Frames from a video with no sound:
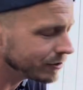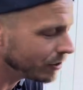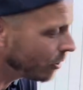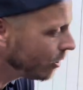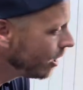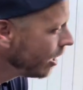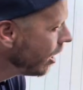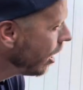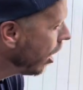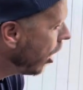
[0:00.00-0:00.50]
So
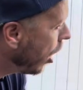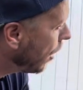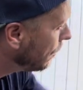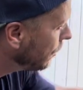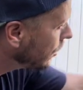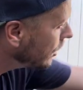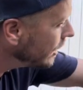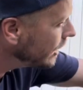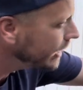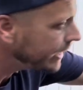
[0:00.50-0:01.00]
I'll
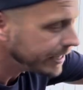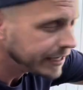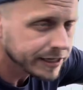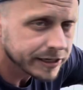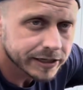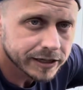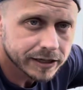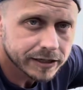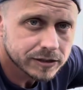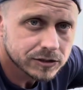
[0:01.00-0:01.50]
put a link
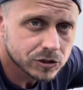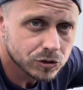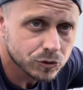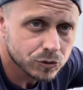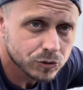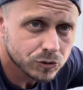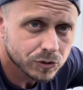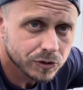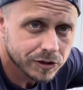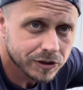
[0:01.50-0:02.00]

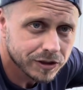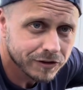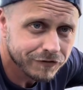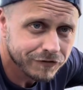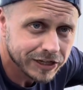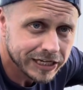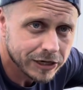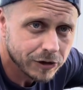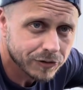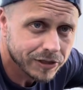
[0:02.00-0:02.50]
to the
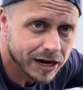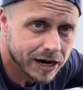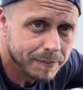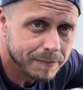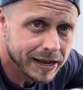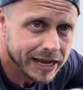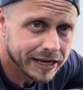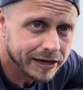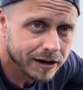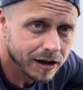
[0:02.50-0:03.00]
video that I
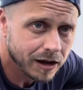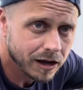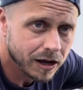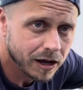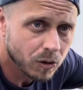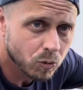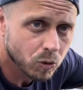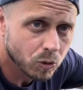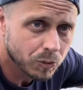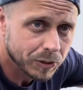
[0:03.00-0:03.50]
made
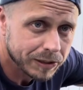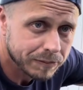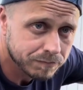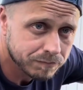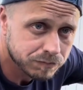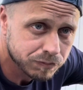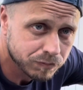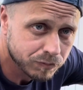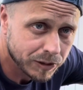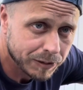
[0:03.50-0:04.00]
uh, where we
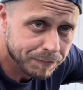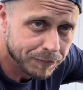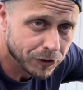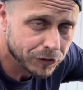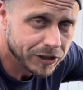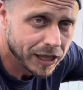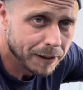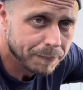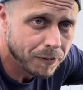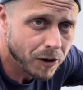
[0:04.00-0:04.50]
we
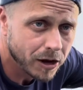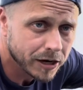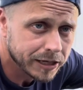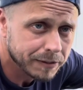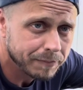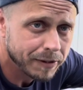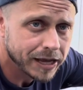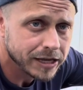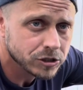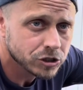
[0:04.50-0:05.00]
built that
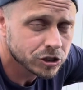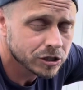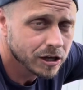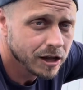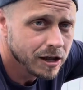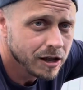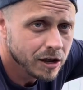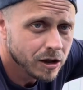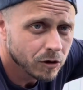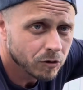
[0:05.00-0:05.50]
potting bench
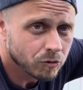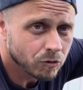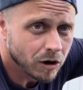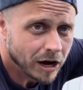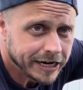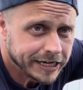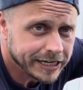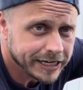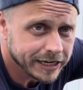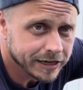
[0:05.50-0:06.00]

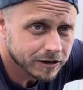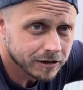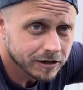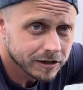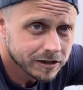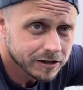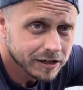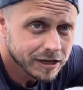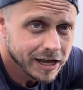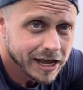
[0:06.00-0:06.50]
right here.